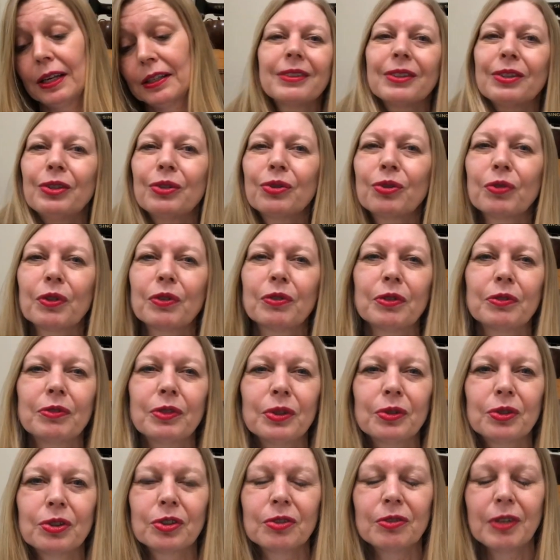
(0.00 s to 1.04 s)
It's useful for
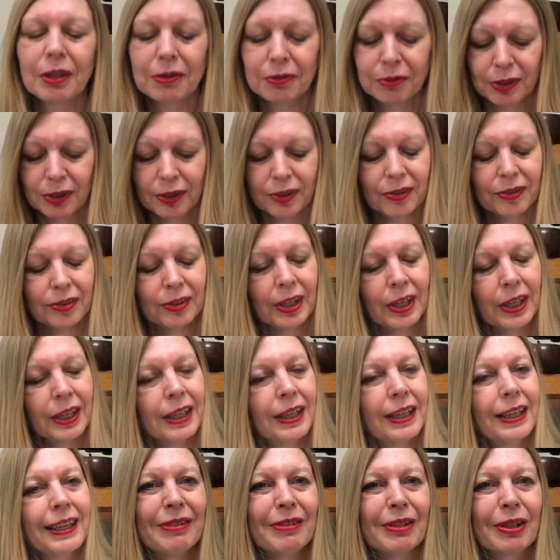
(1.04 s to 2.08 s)
future reference
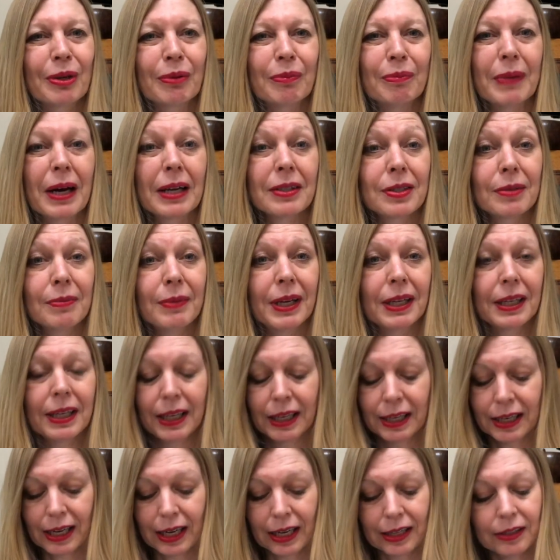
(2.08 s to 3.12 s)
if you come back to make
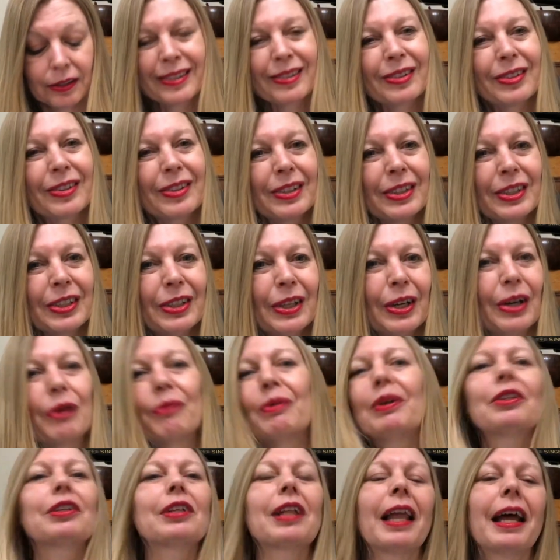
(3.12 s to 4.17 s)
it again, so that you know
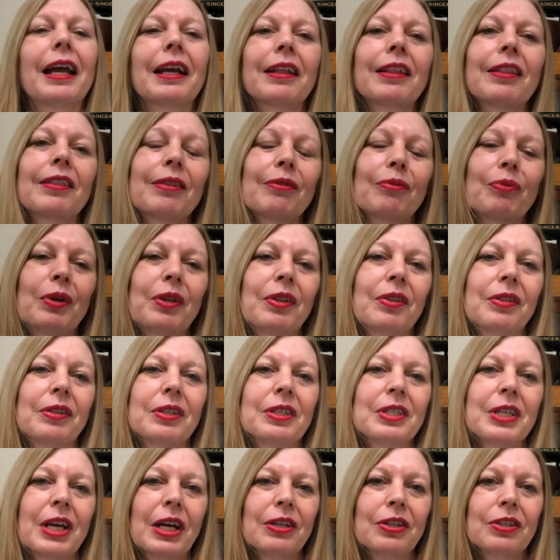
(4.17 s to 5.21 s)
which length, width
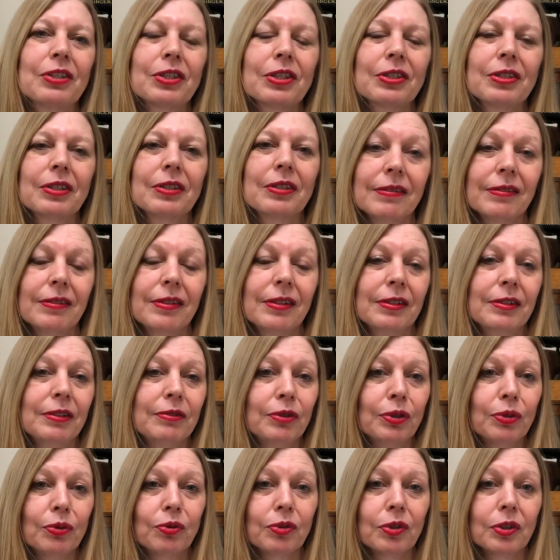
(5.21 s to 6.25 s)
and tension that you've
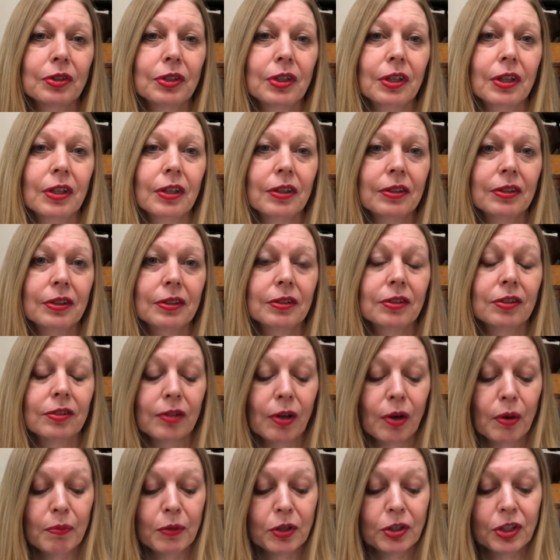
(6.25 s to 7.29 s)
used on your
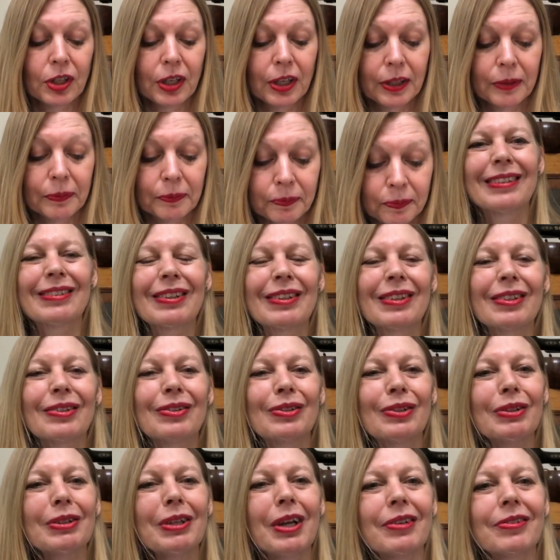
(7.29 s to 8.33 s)
sewing machine. So there's
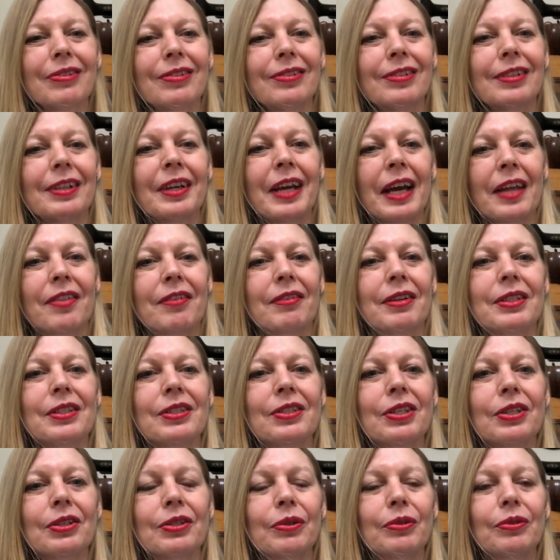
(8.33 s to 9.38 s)
still lots of gathering
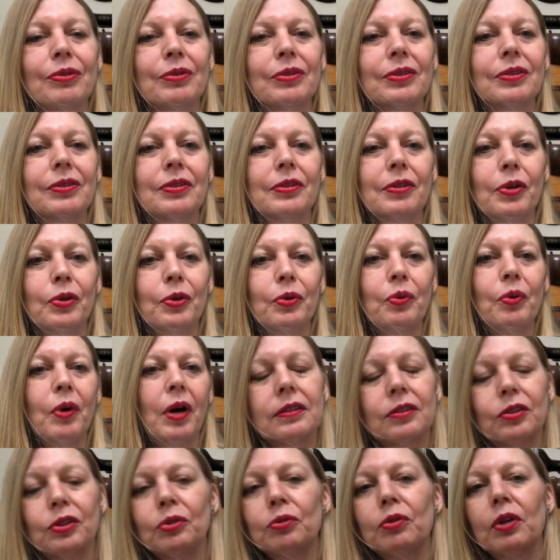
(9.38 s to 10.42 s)
to
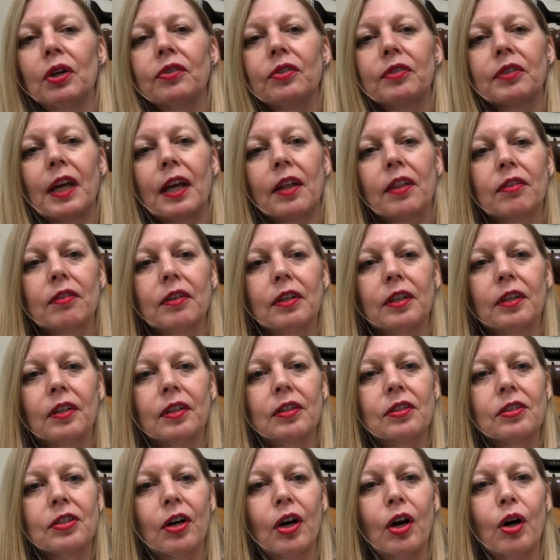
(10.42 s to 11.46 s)
do. Two rows of gathering at the
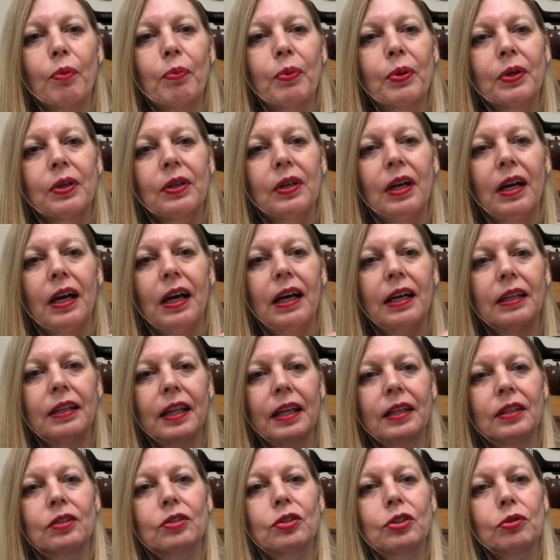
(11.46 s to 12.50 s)
top, and
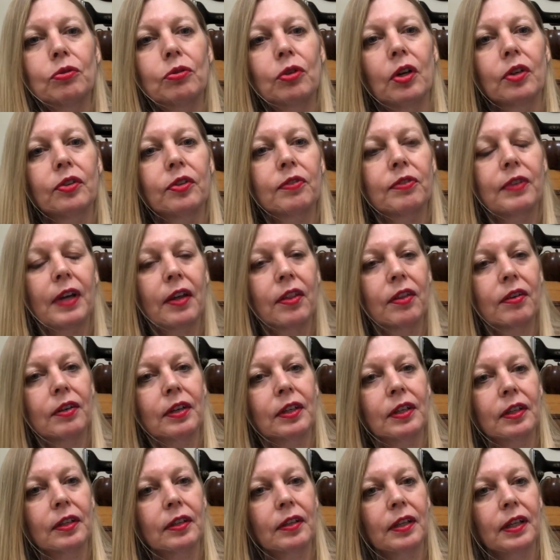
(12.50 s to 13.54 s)
then two rows of
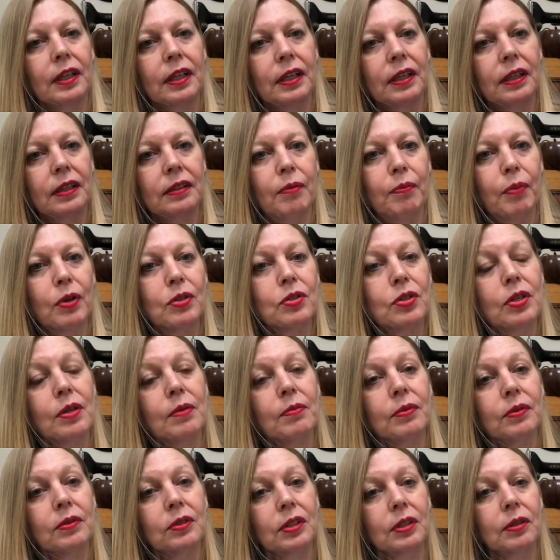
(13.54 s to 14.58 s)
gathering at the
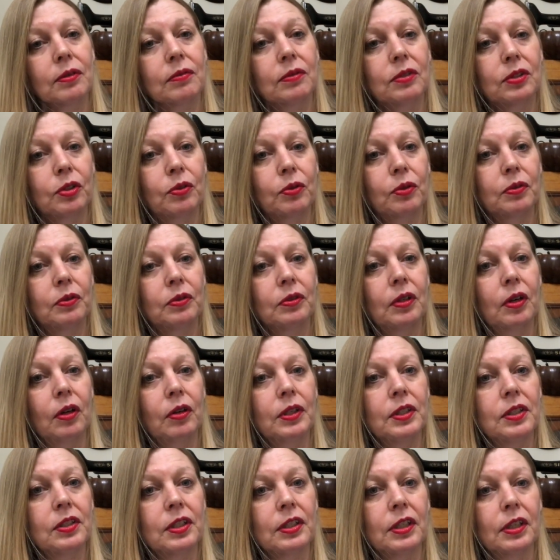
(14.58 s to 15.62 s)
bottom to go
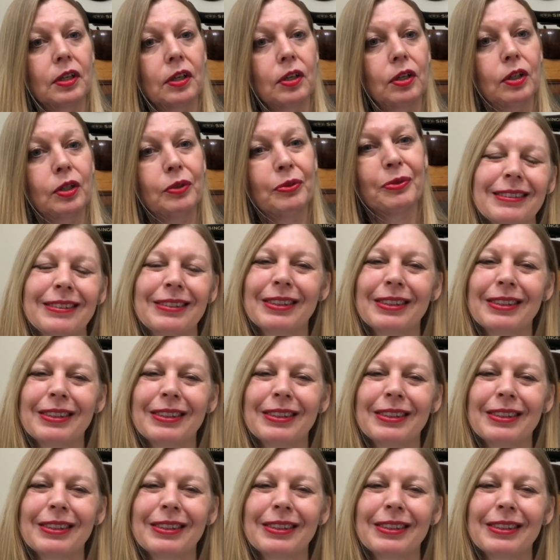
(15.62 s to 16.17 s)
into your cuff.